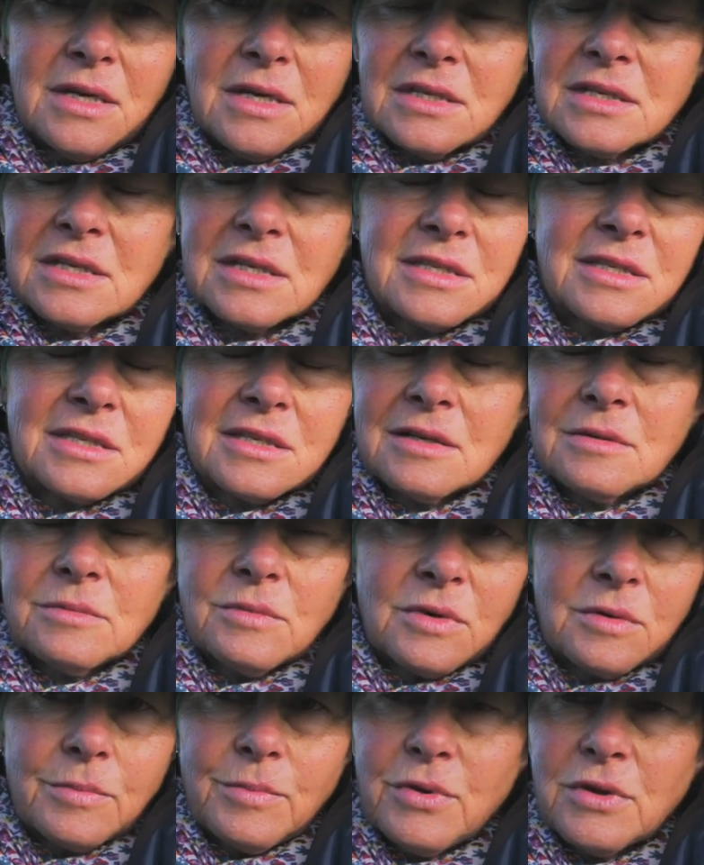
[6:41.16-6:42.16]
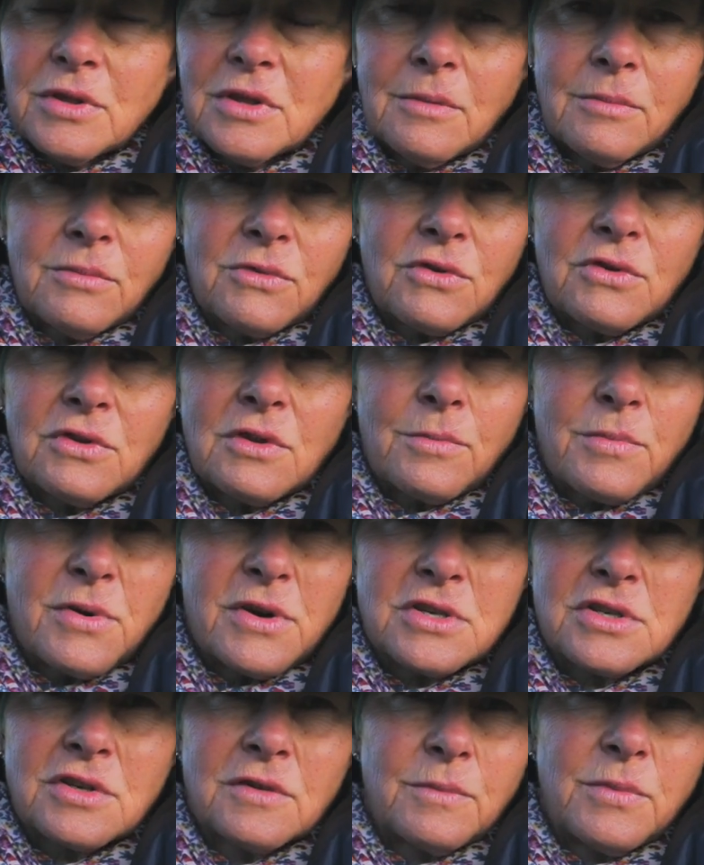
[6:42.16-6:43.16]
just didn't want to put them through the
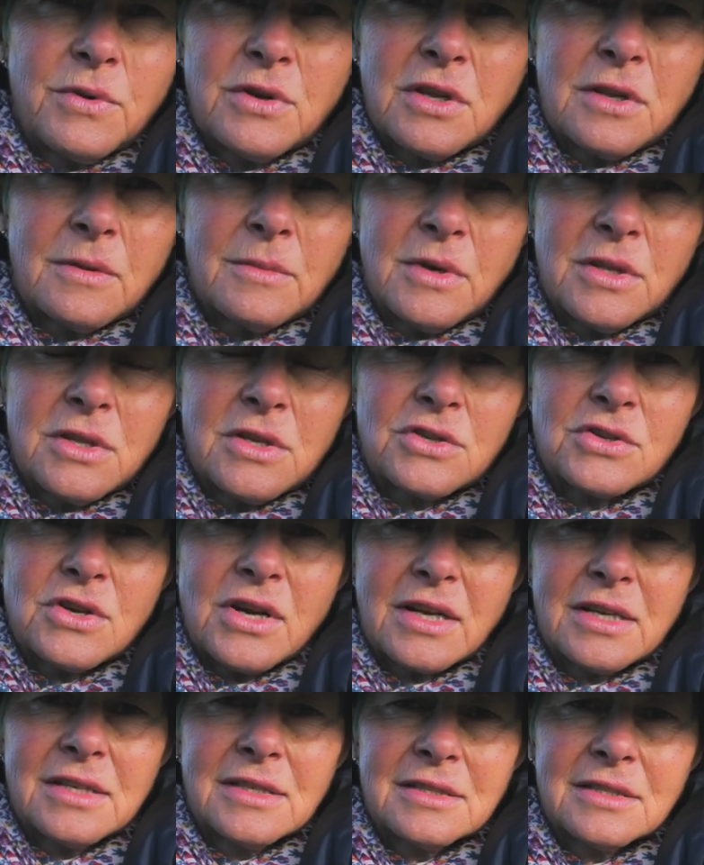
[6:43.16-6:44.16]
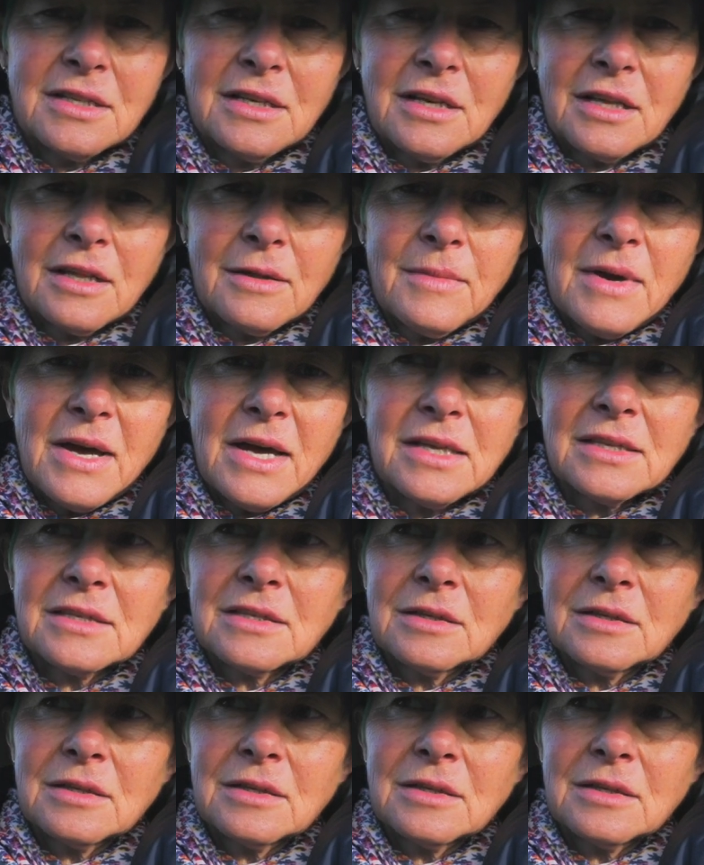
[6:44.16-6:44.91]
pressure of putting them on the truck and sending them out.